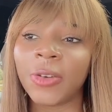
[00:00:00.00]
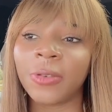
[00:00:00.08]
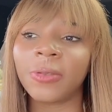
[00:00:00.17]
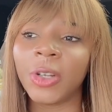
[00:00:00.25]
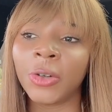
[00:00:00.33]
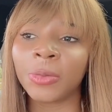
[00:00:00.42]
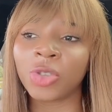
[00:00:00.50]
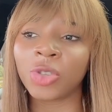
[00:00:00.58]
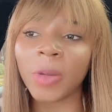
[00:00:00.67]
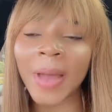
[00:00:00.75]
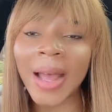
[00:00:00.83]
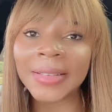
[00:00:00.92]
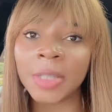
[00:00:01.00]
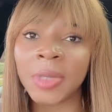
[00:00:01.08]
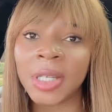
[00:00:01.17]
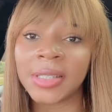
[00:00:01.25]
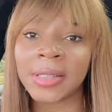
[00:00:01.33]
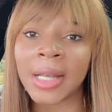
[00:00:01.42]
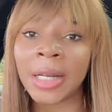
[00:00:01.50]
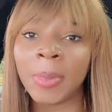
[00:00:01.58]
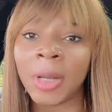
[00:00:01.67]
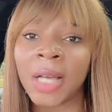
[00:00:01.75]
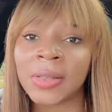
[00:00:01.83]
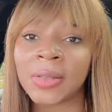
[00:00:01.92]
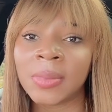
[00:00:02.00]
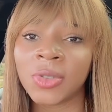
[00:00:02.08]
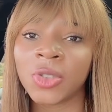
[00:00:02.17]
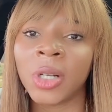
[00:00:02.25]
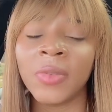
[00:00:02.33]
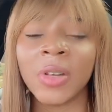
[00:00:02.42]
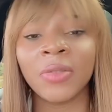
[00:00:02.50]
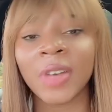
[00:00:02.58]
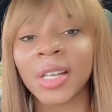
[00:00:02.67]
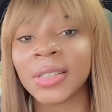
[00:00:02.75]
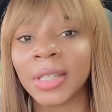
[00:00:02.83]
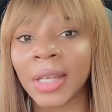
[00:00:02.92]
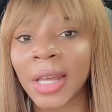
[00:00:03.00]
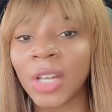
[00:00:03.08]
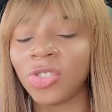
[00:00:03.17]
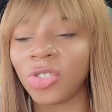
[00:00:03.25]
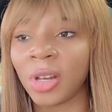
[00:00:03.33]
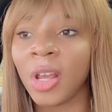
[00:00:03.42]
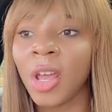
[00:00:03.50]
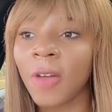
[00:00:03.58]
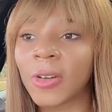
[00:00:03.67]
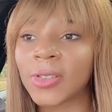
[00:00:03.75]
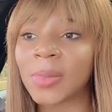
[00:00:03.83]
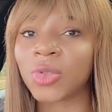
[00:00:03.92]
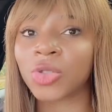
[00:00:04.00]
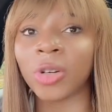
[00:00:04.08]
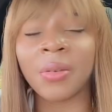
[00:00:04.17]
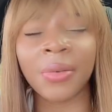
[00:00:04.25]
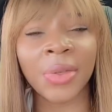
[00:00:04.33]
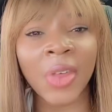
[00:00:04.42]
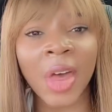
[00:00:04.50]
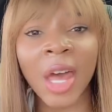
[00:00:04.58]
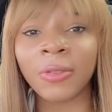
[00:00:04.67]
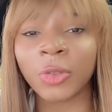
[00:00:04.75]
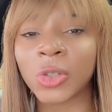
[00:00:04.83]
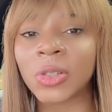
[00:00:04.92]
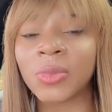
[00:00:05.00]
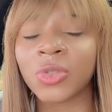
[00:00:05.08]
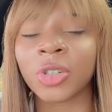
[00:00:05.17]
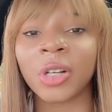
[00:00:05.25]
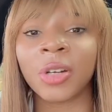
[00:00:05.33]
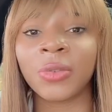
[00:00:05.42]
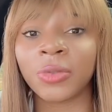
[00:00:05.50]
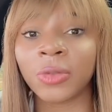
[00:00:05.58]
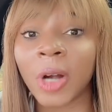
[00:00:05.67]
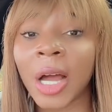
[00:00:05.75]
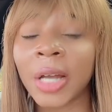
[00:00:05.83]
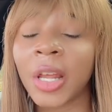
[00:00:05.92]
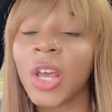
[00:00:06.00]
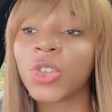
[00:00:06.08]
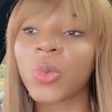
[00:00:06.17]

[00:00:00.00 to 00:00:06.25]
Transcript: Your trip had to be extended because of some sort of investigation for some sort of theft or some sort of fraud.